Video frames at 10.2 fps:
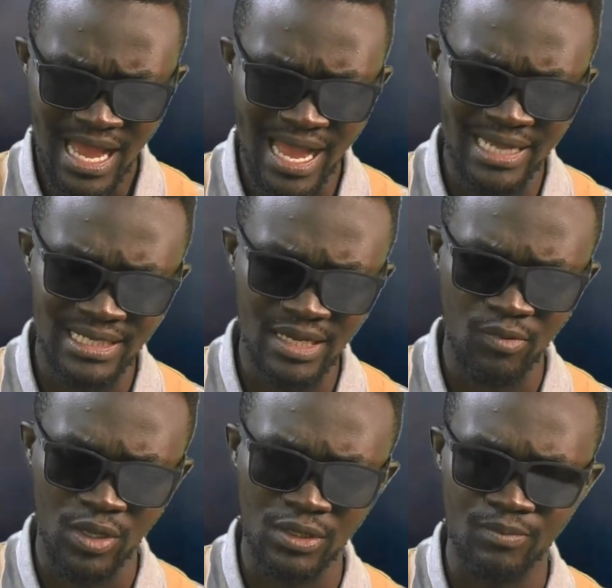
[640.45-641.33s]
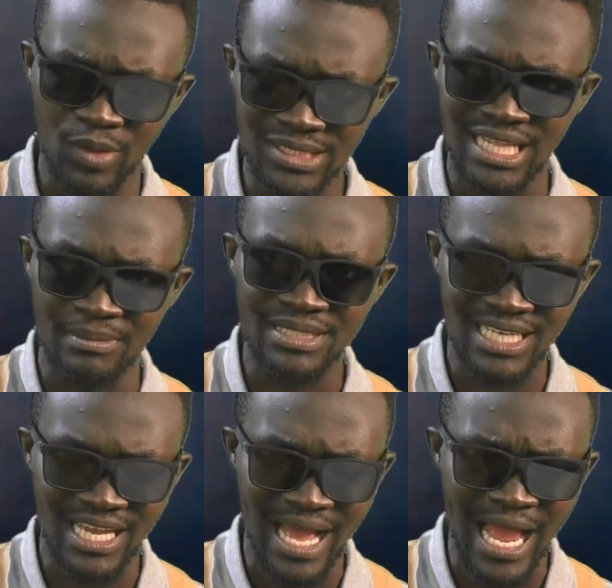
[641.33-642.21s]
And will
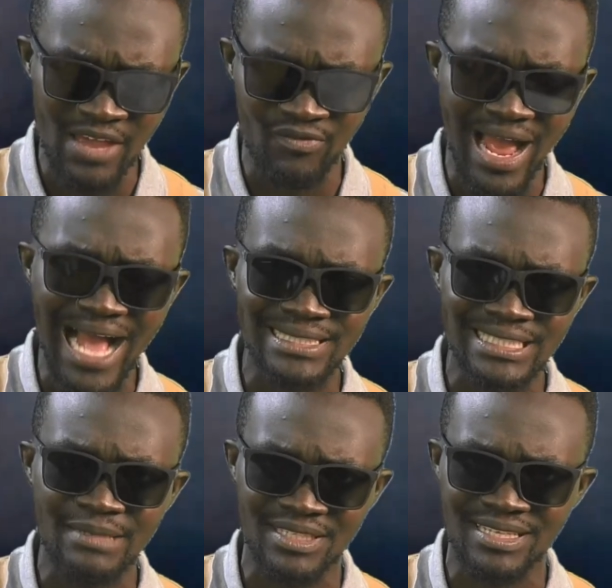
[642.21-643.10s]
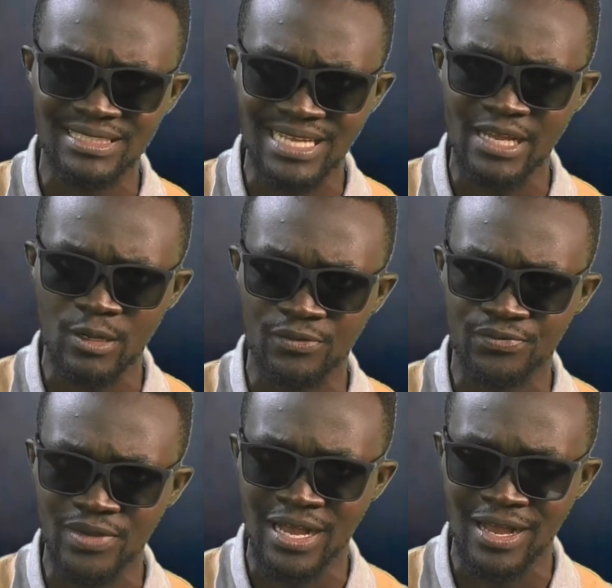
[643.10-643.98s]
Muslims ever accept this kind of